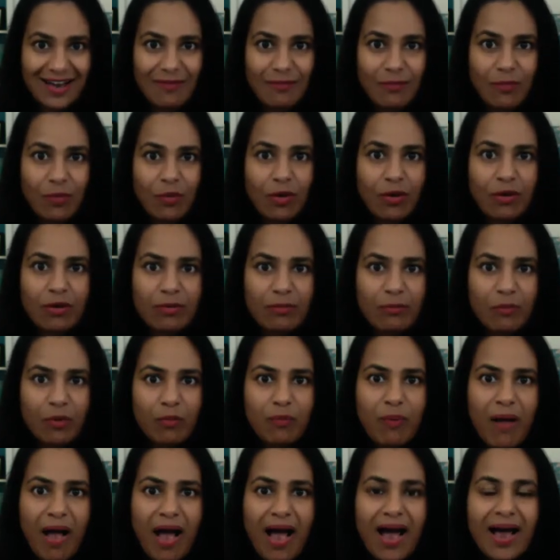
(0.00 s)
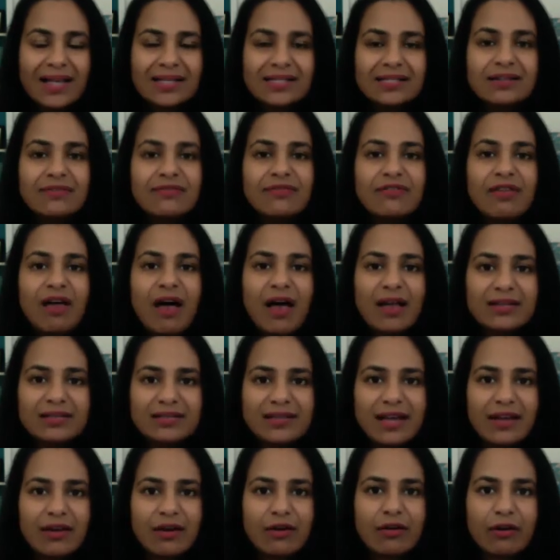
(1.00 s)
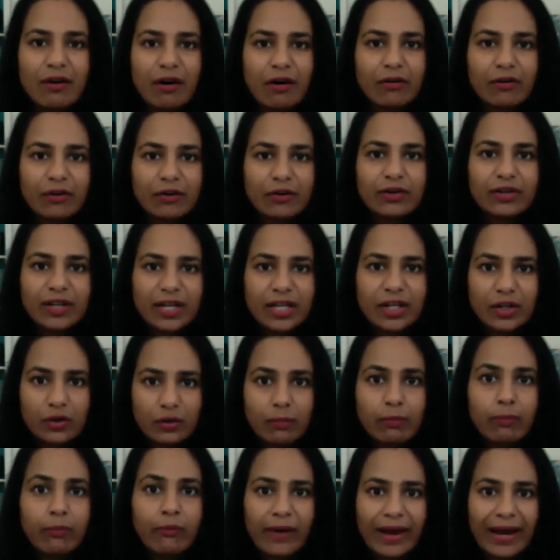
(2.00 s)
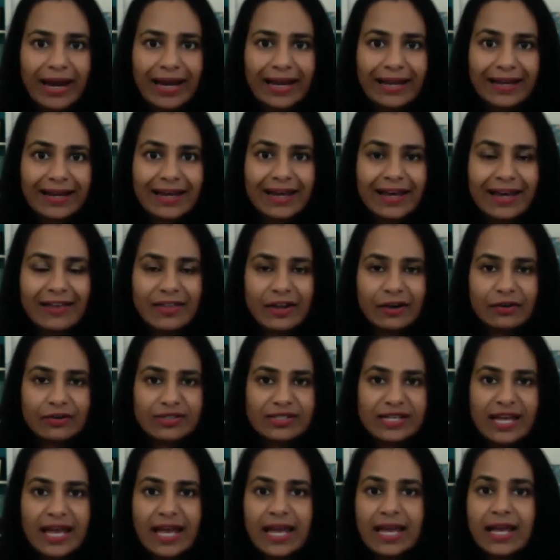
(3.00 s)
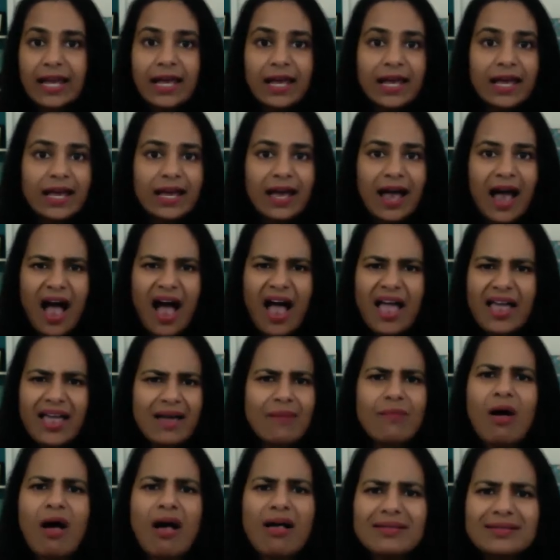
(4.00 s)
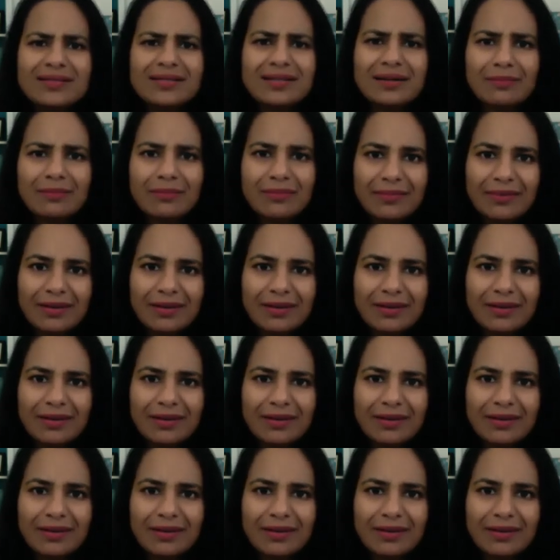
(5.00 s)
more positive thoughts that are good in your brain, that are saying, I am awesome.